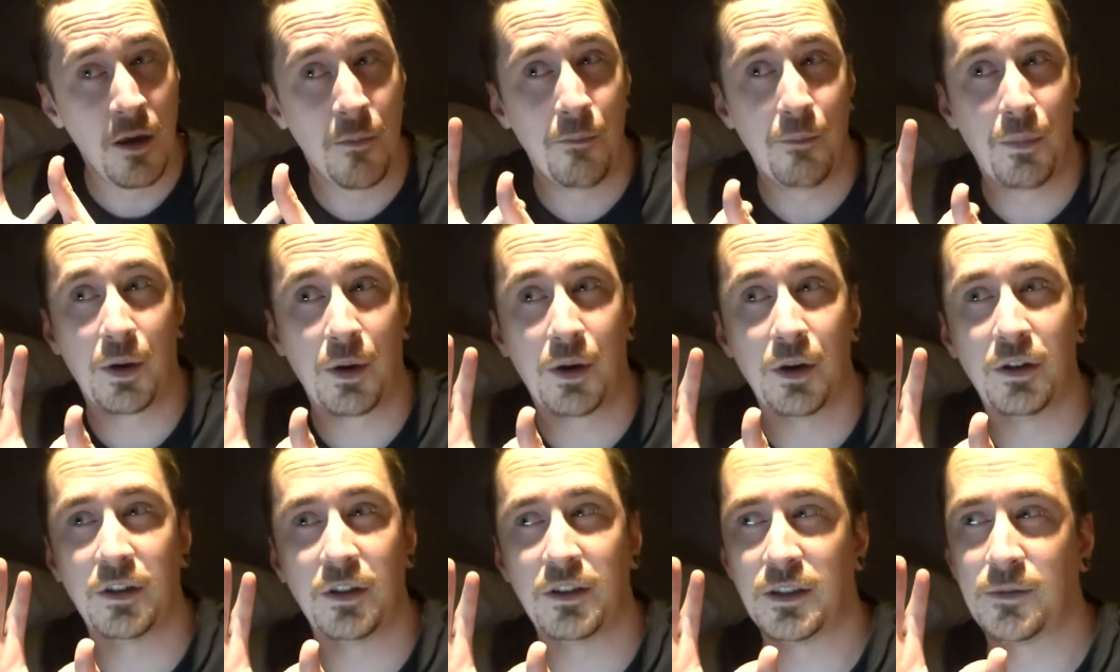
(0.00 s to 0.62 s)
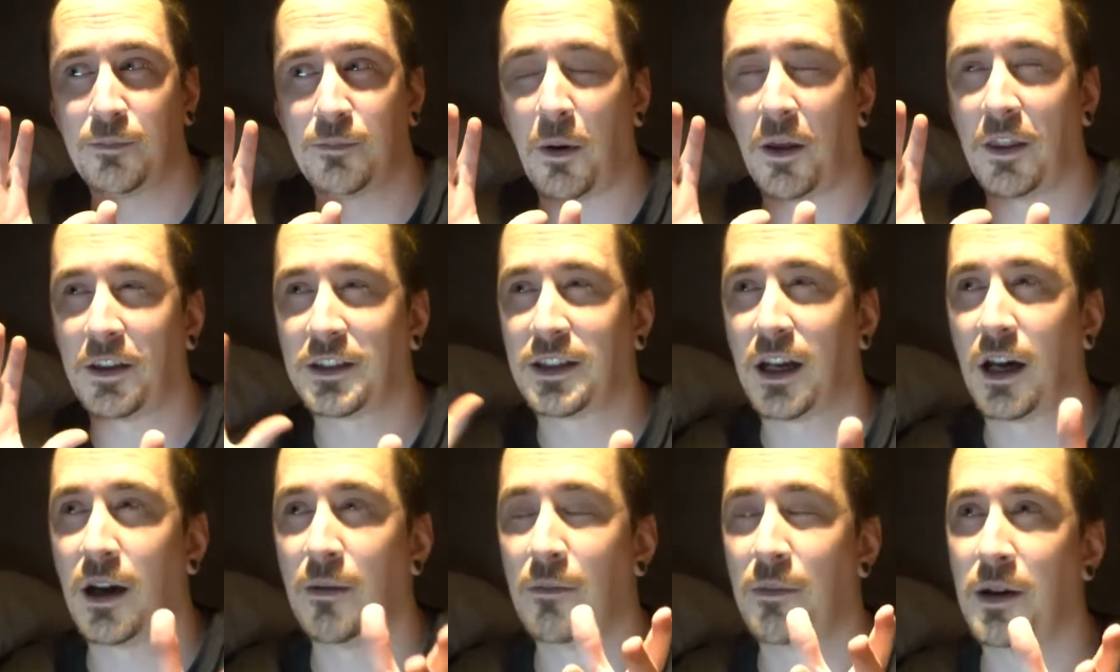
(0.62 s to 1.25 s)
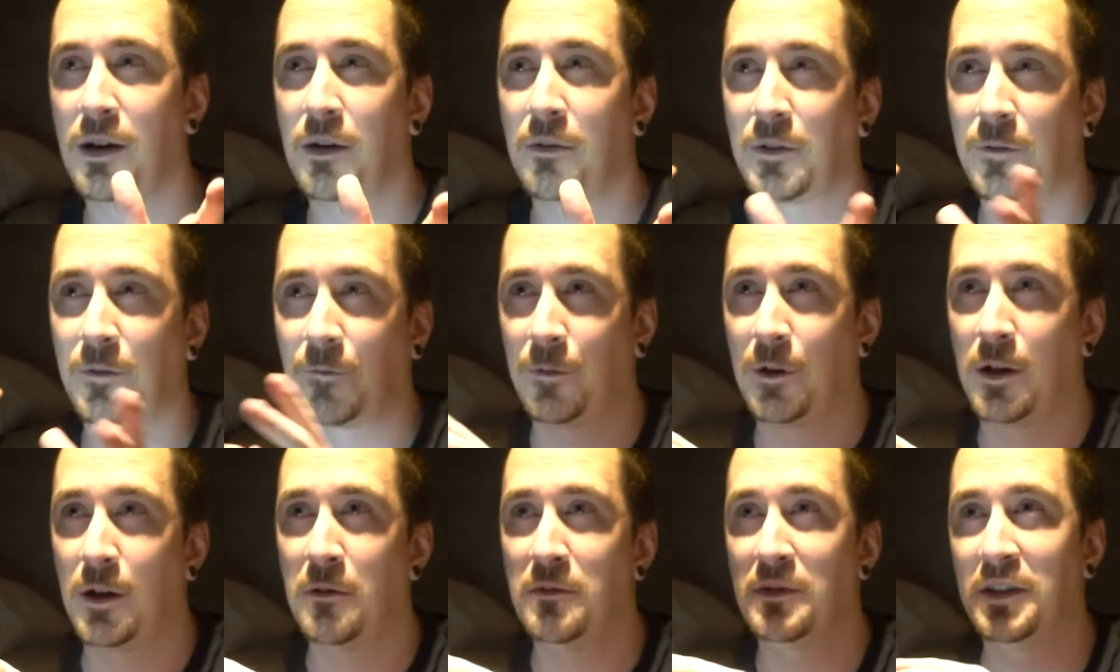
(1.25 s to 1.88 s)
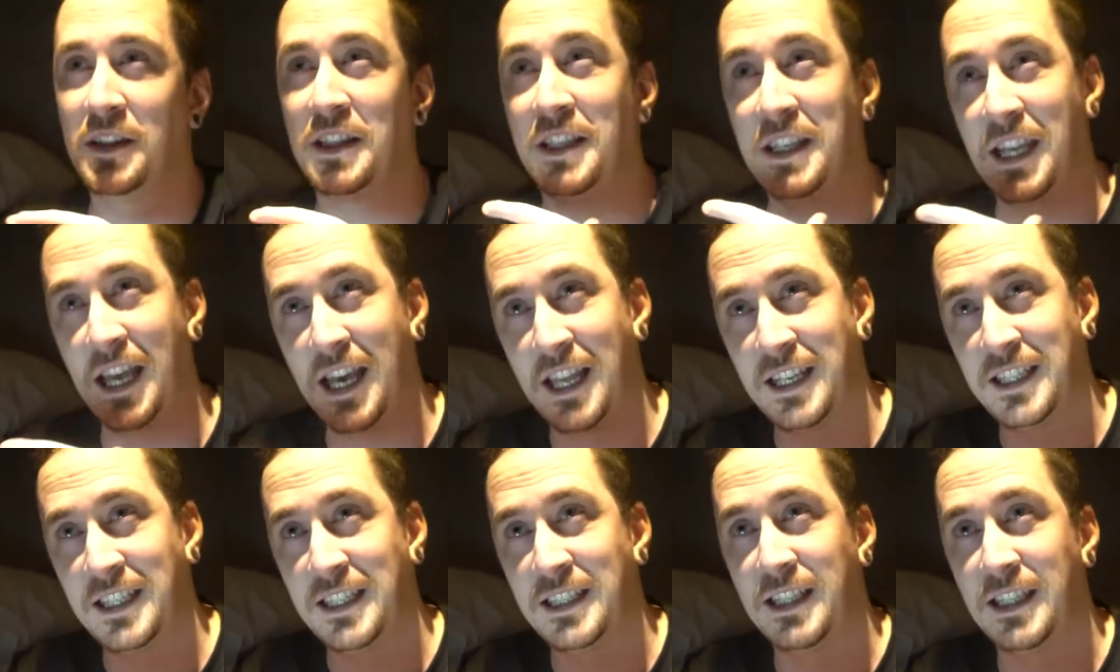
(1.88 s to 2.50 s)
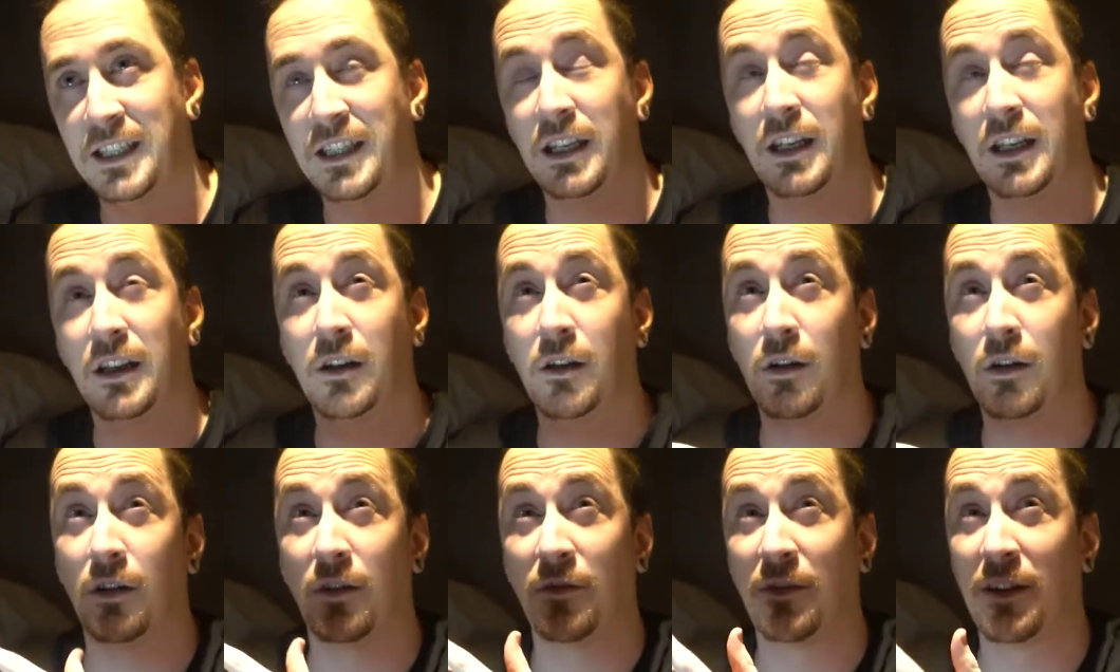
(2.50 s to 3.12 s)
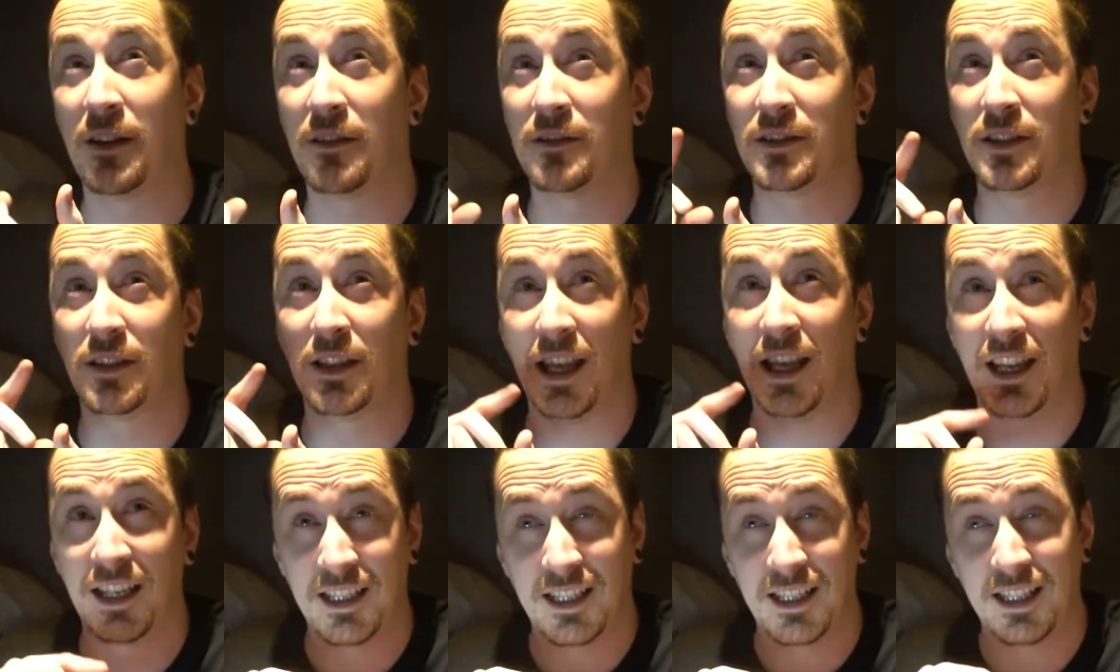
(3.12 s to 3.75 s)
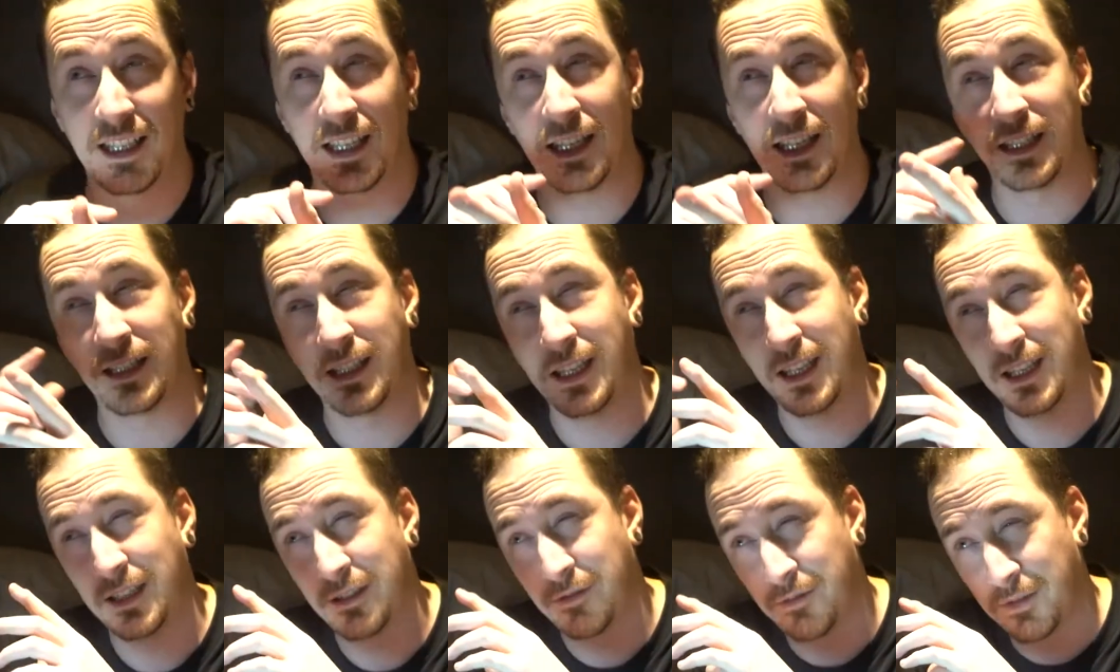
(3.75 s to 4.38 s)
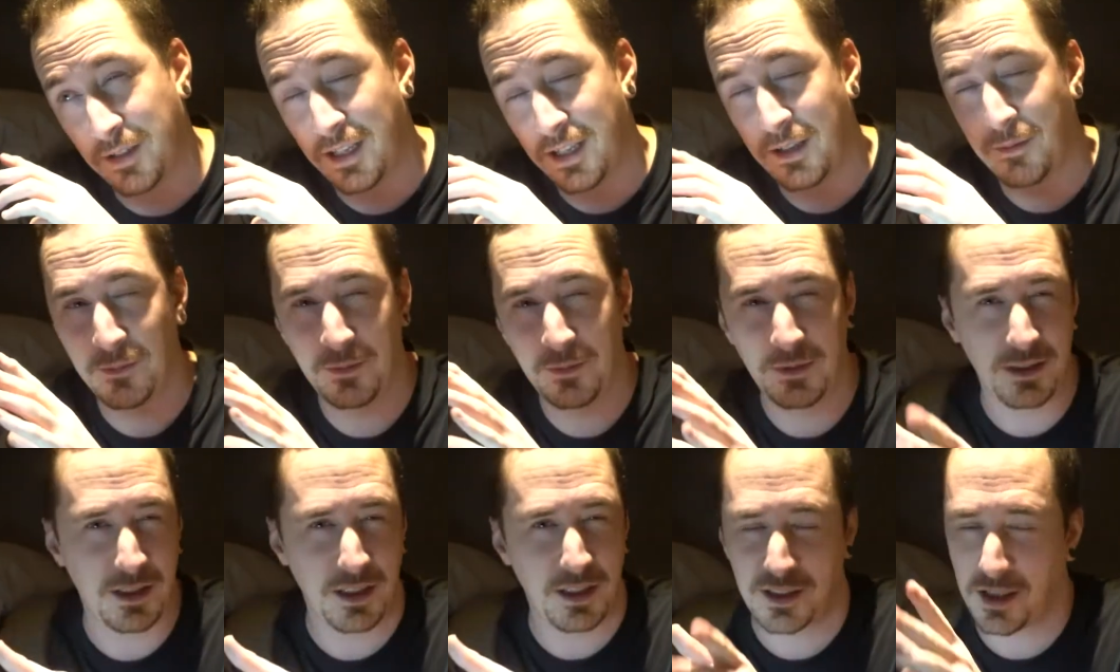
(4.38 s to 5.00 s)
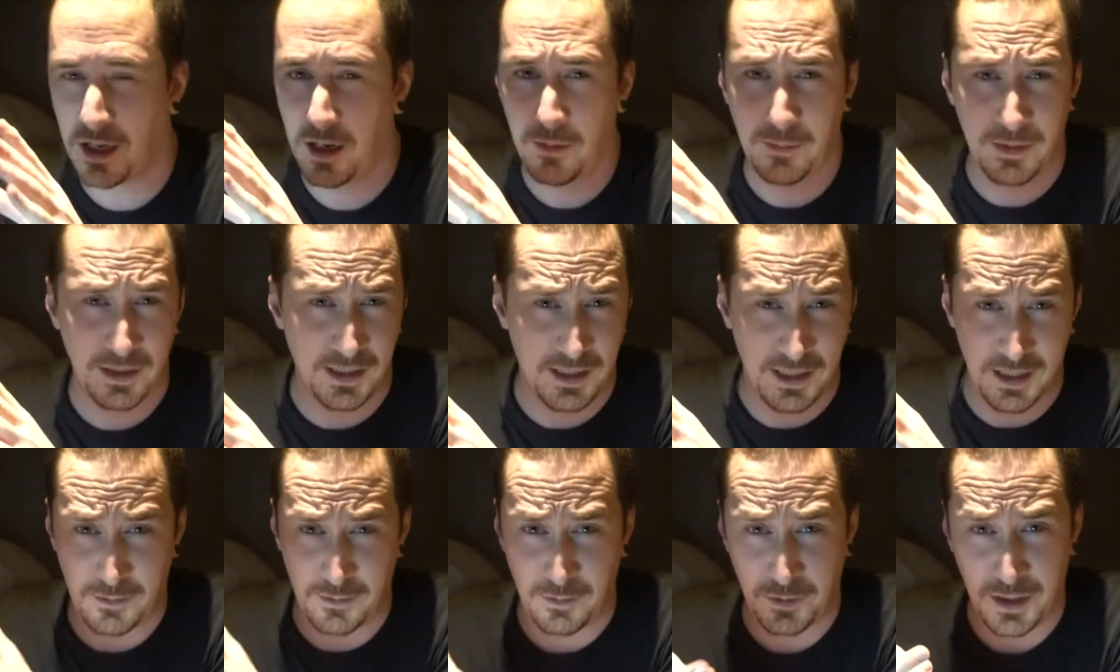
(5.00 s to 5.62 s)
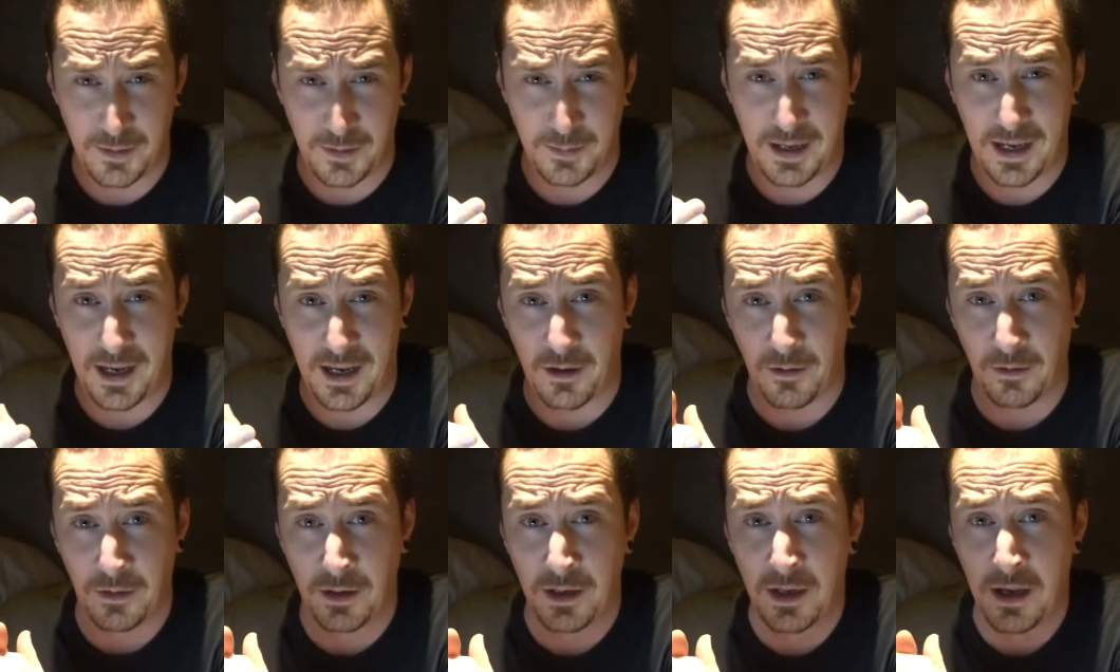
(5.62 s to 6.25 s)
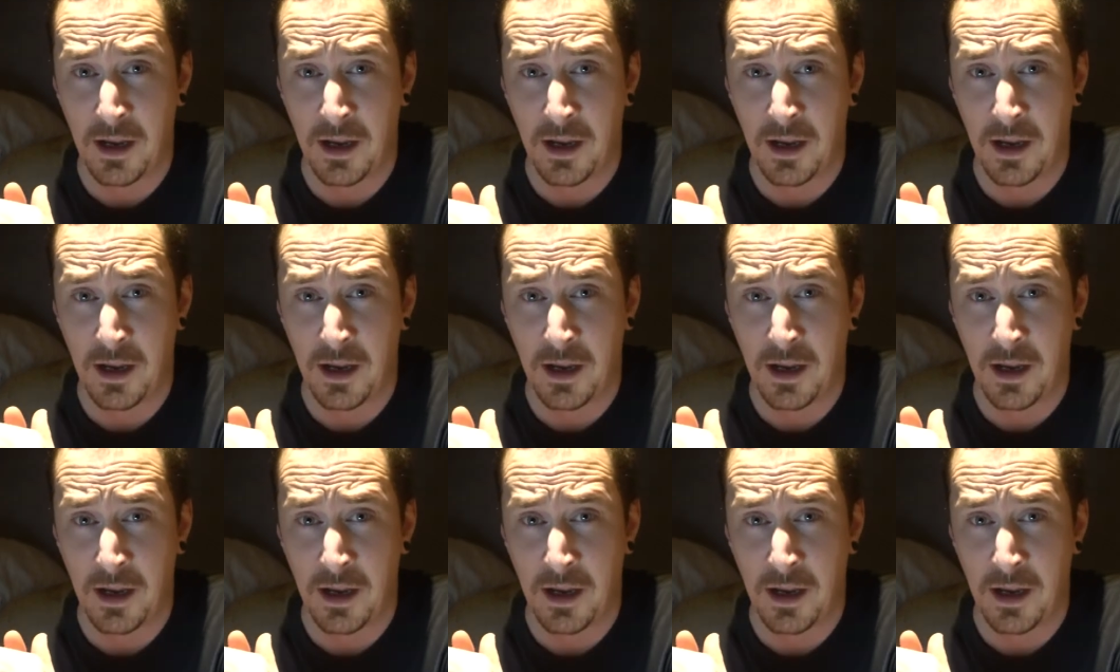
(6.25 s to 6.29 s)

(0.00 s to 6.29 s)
because by the time it was filmed and then added, and then I got around to editing it and getting to it, the timing just was a bit out.